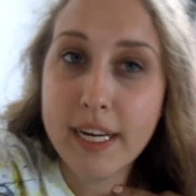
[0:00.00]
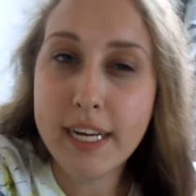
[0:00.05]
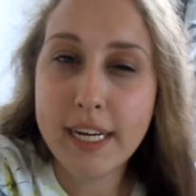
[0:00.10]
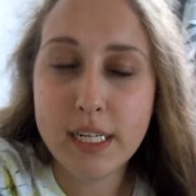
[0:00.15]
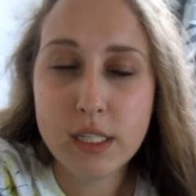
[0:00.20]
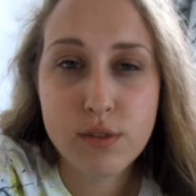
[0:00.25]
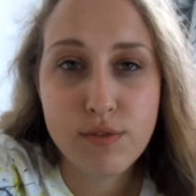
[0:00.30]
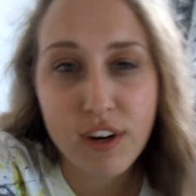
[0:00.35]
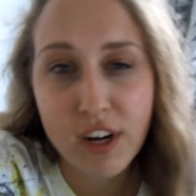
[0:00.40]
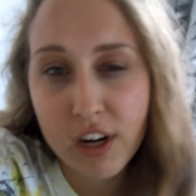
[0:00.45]

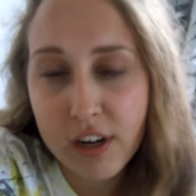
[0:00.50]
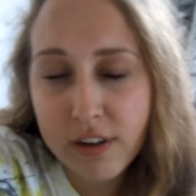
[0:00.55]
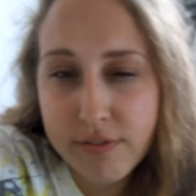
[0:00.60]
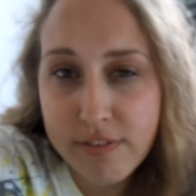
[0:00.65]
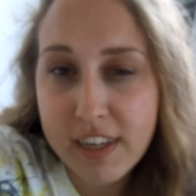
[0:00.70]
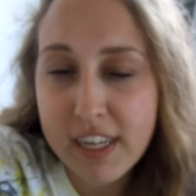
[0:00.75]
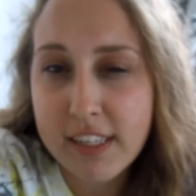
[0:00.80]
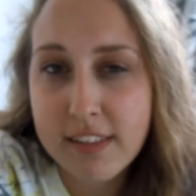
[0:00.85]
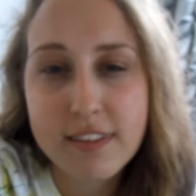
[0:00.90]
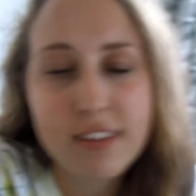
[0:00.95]
It's very
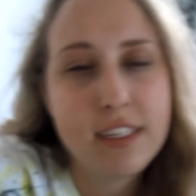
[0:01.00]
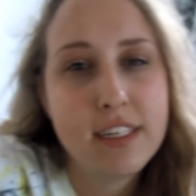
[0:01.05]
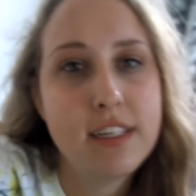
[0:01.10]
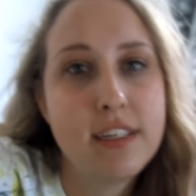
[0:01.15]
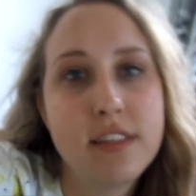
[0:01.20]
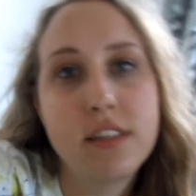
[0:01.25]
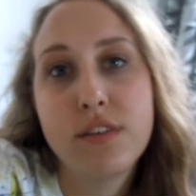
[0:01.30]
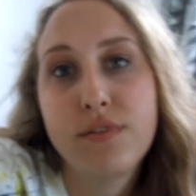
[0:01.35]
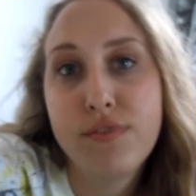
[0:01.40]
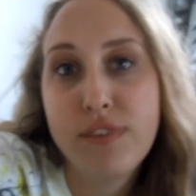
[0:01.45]
fancy.
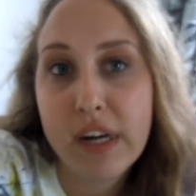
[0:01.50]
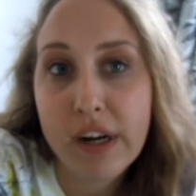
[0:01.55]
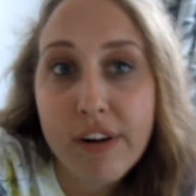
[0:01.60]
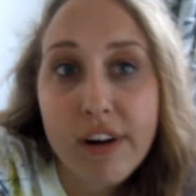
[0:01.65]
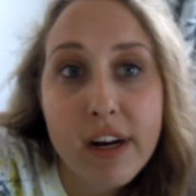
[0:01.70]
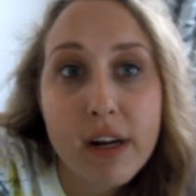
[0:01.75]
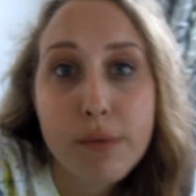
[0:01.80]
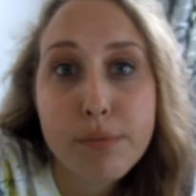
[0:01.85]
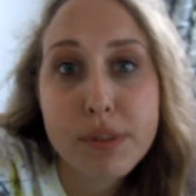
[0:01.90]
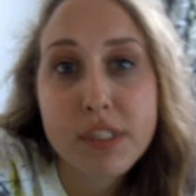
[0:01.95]
It's
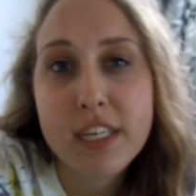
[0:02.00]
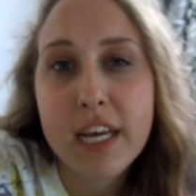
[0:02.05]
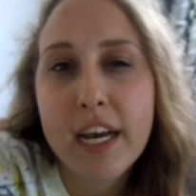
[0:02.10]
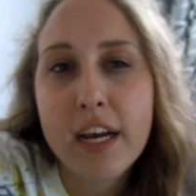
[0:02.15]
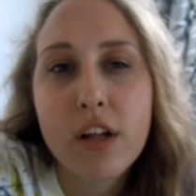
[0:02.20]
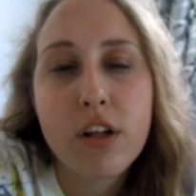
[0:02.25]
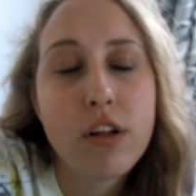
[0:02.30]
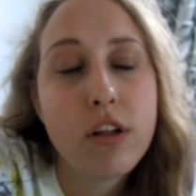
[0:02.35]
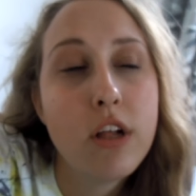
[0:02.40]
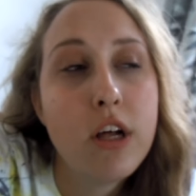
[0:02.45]
very
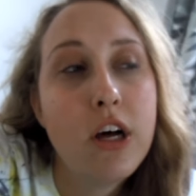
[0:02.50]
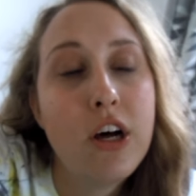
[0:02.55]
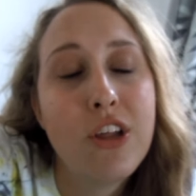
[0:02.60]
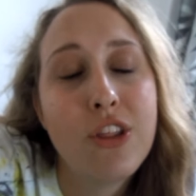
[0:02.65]
upscale.